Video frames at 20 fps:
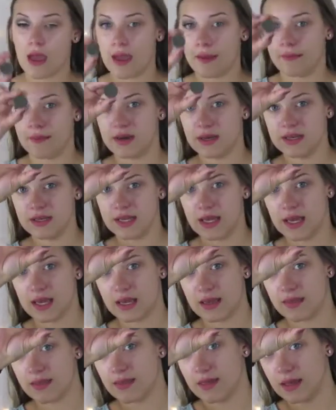I'm going to
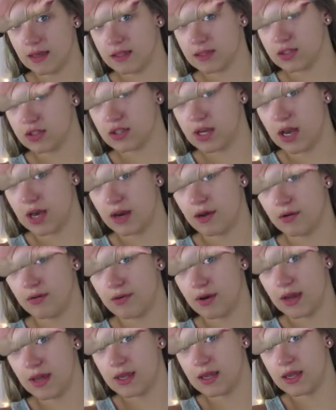take this shadow
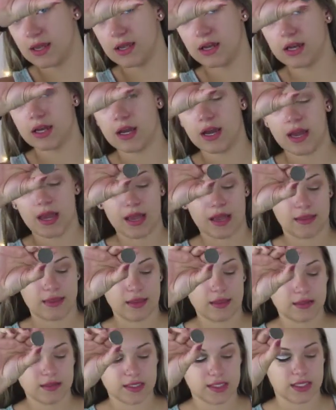right here, and
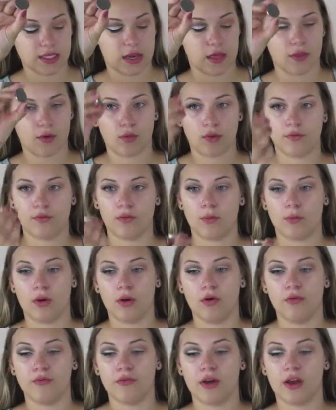this is another one from
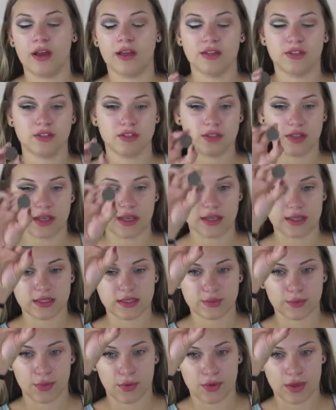Ofra. It's just like a
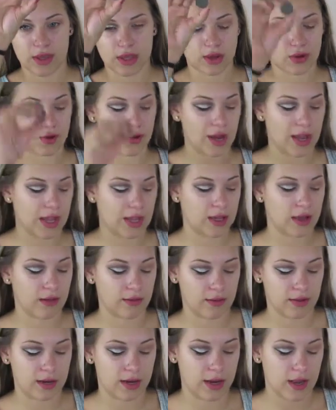smoky gray
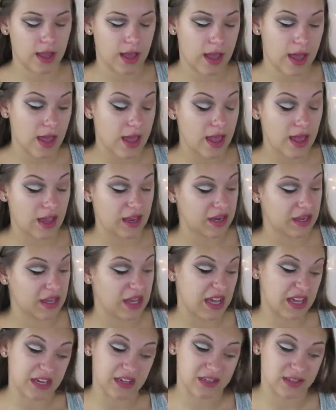color, and
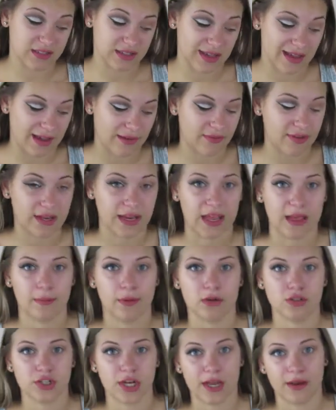again, it doesn't have a name.
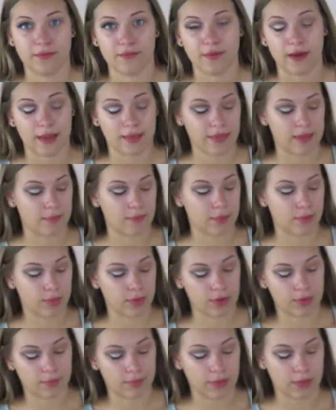I'll try and find them and
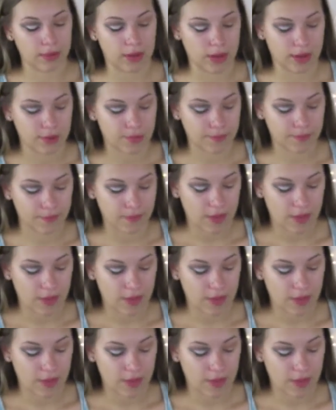put them below.